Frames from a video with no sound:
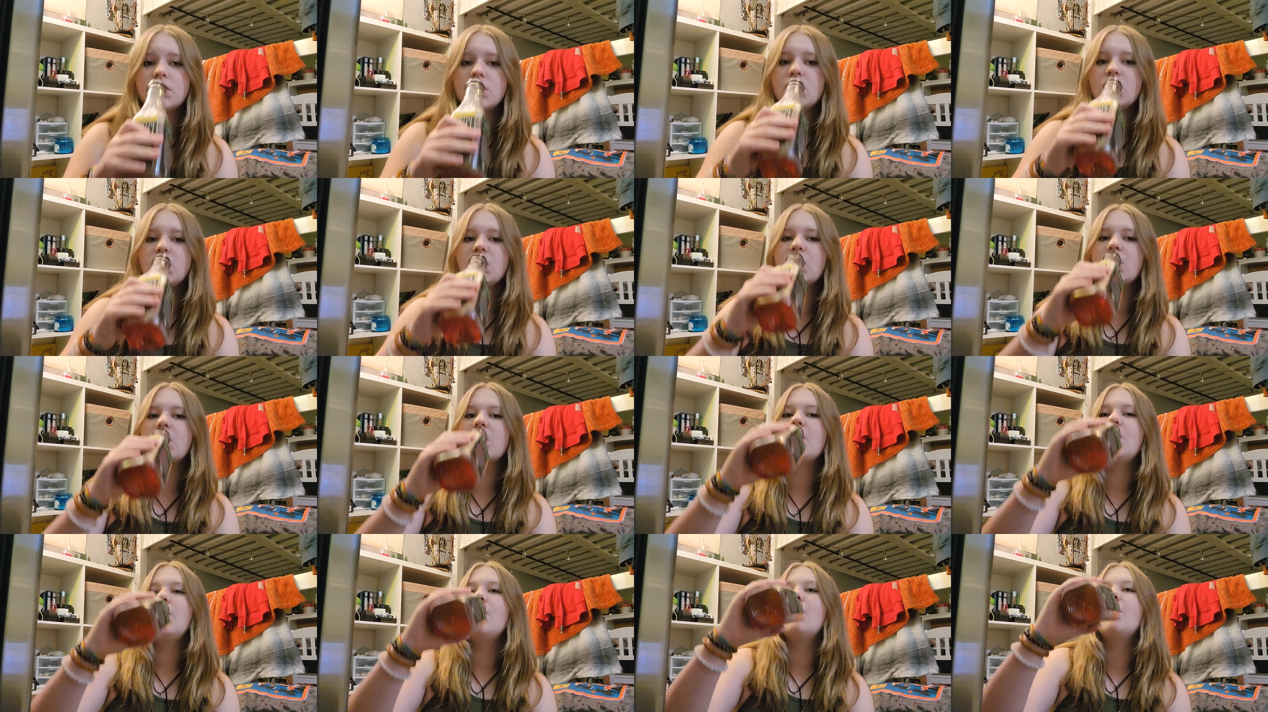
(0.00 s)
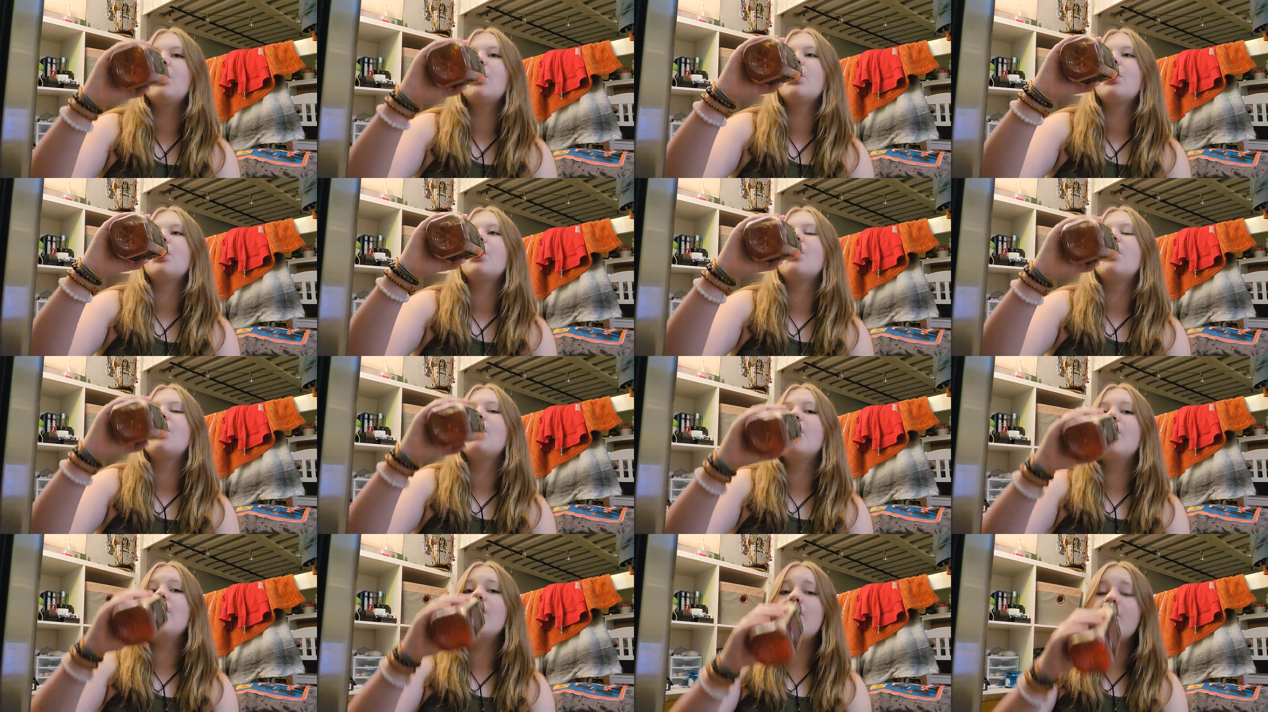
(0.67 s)

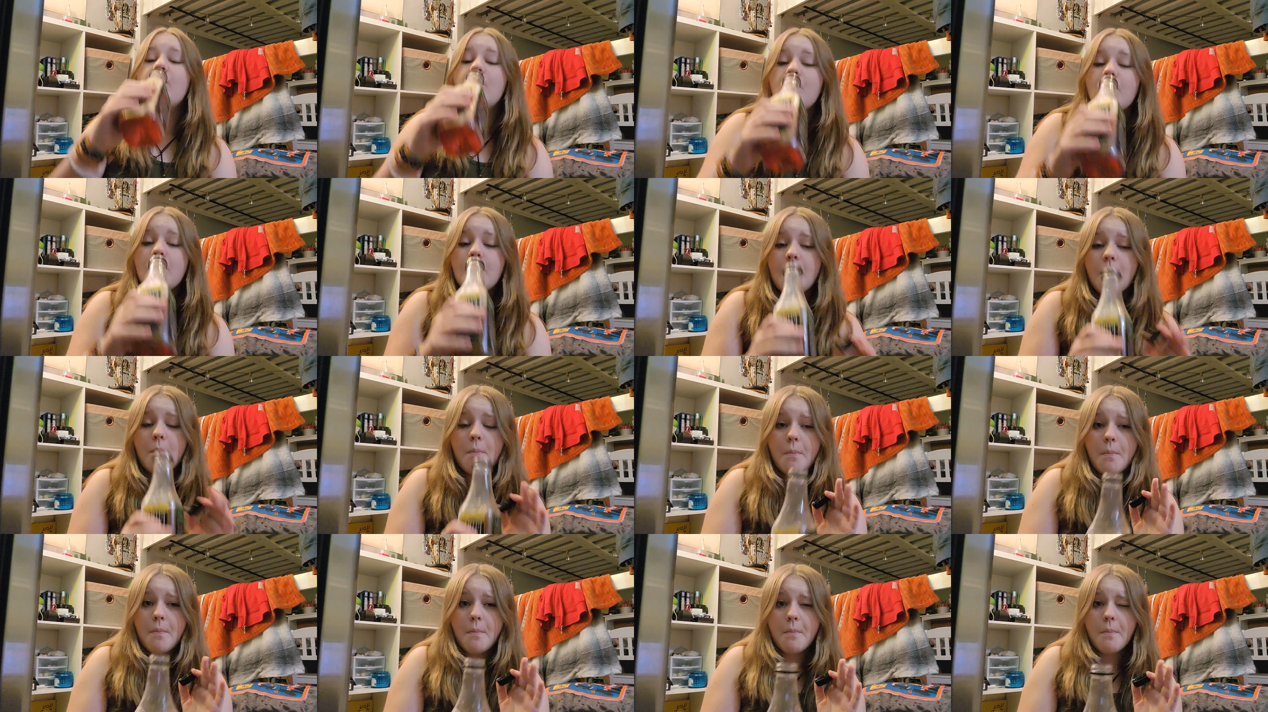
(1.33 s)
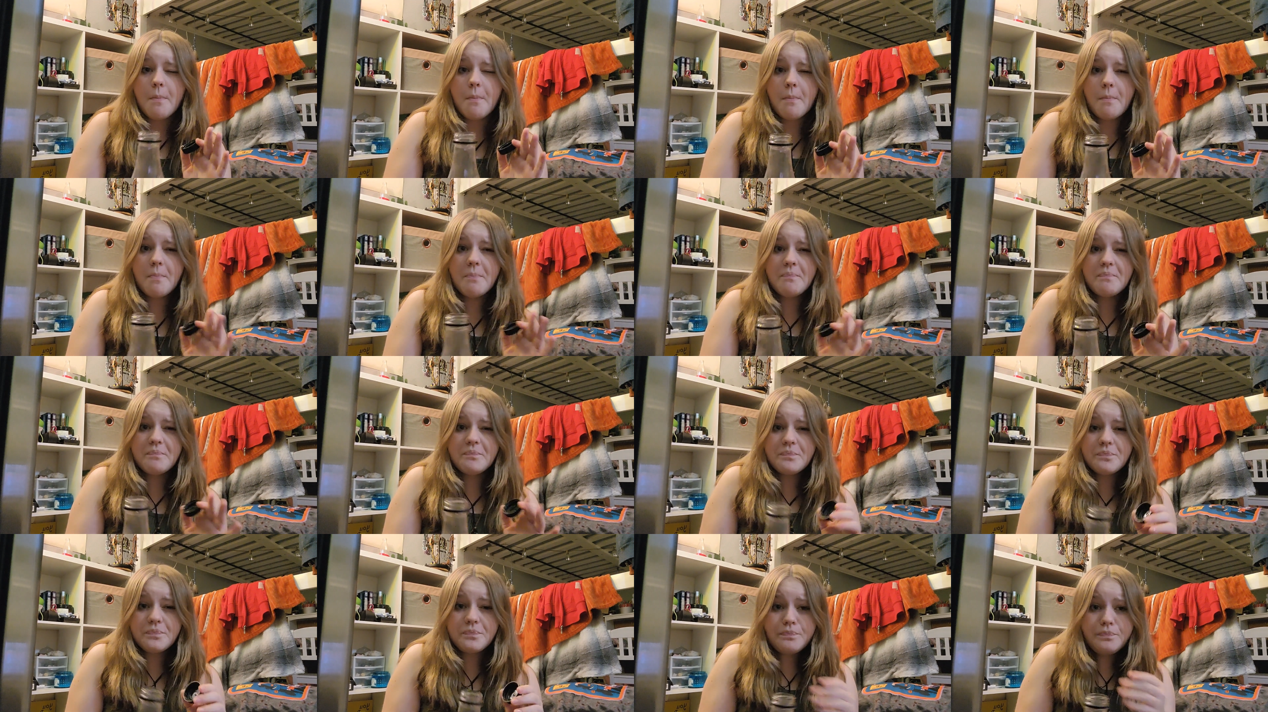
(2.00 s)

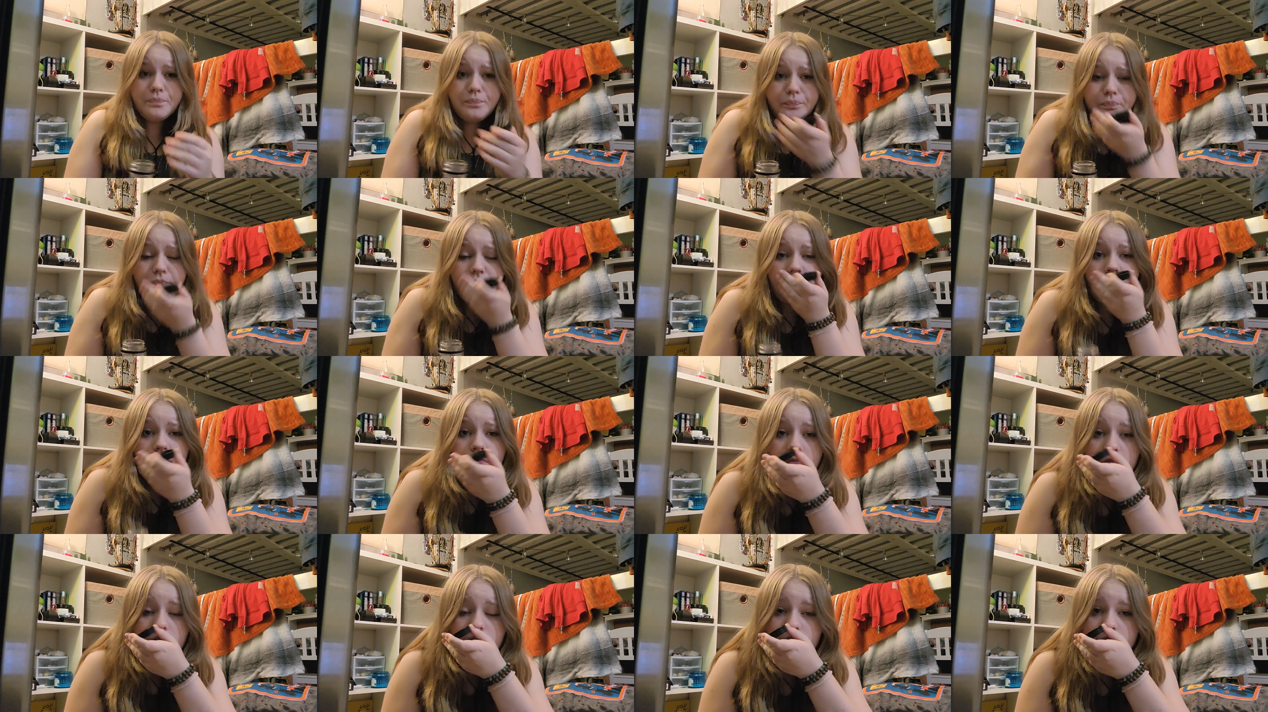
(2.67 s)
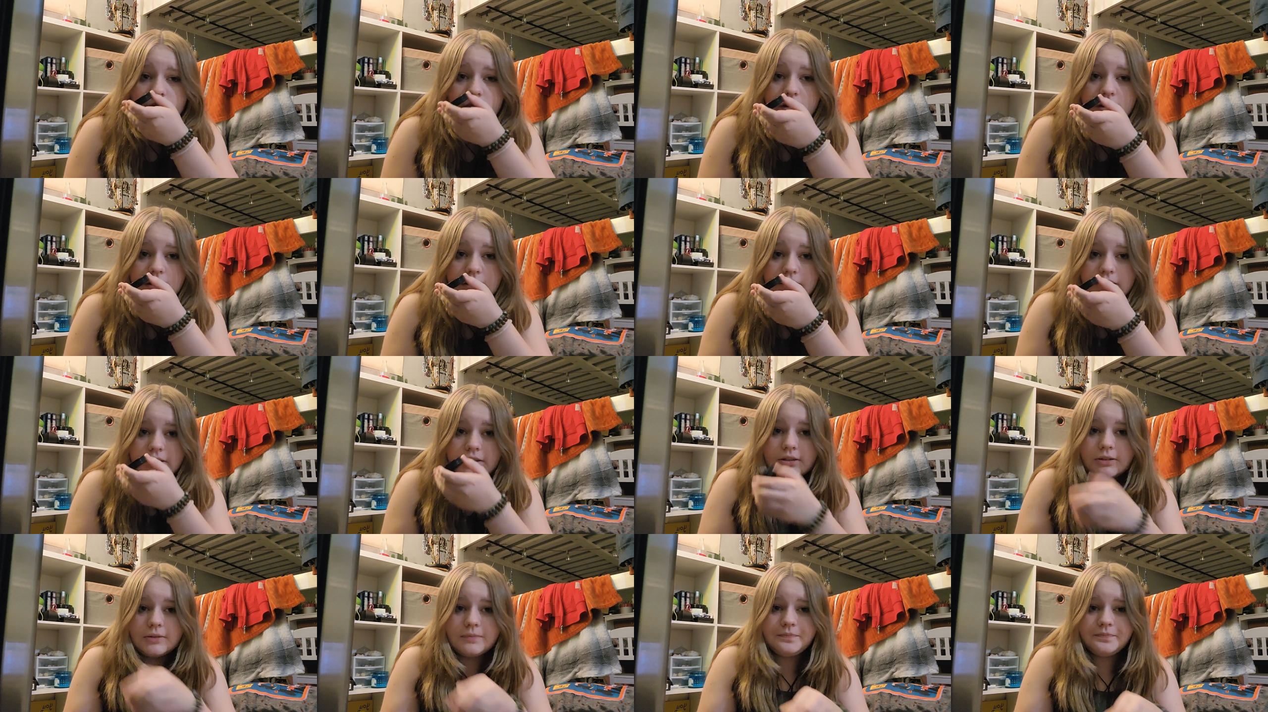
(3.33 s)

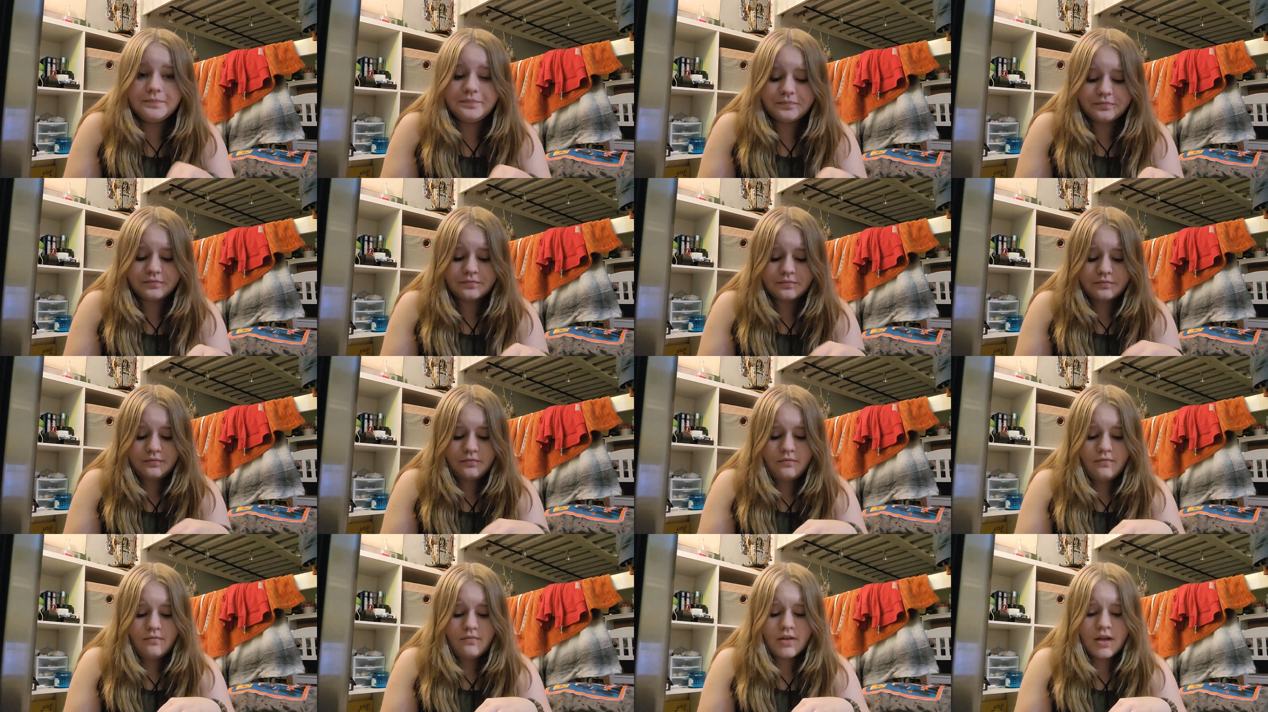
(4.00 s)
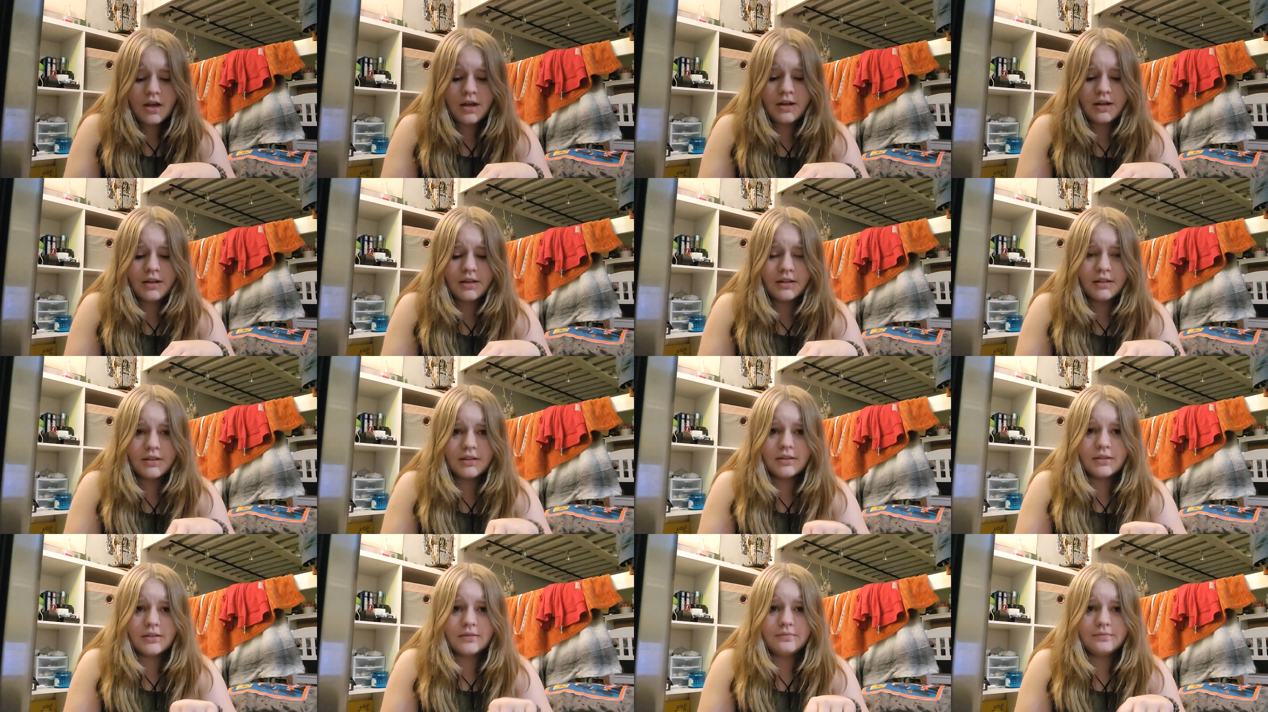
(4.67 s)

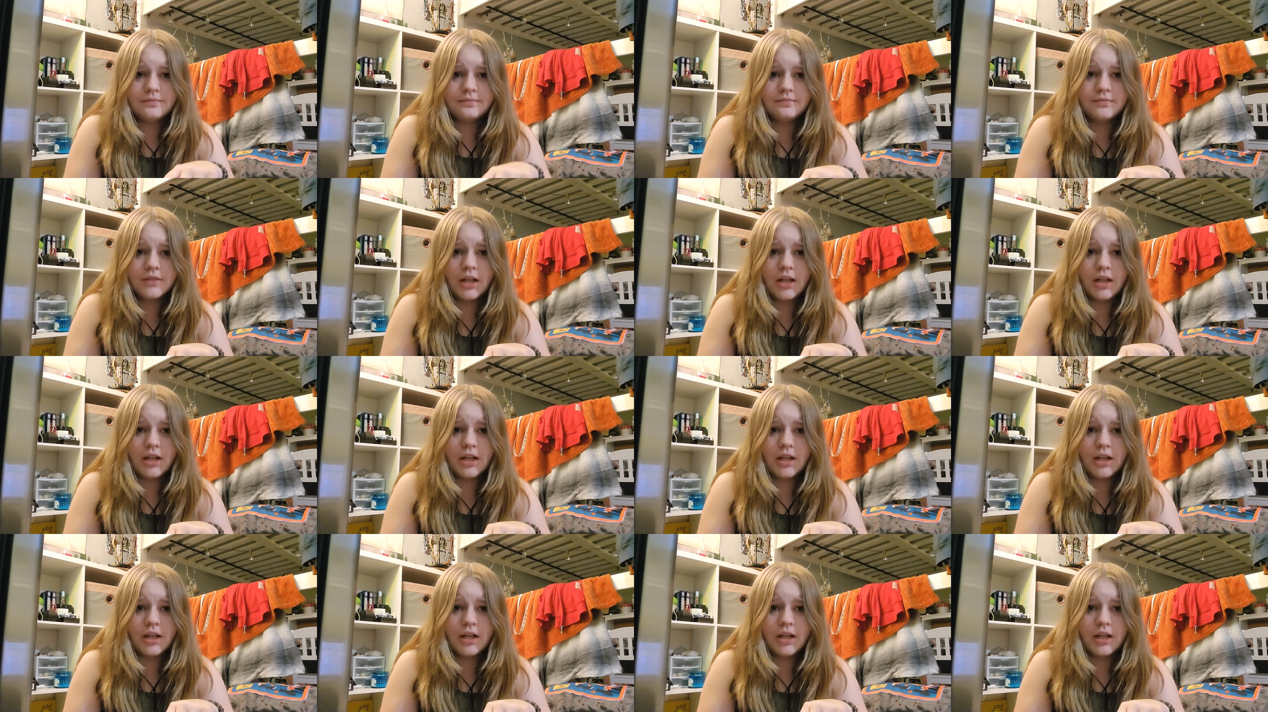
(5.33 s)
(silence)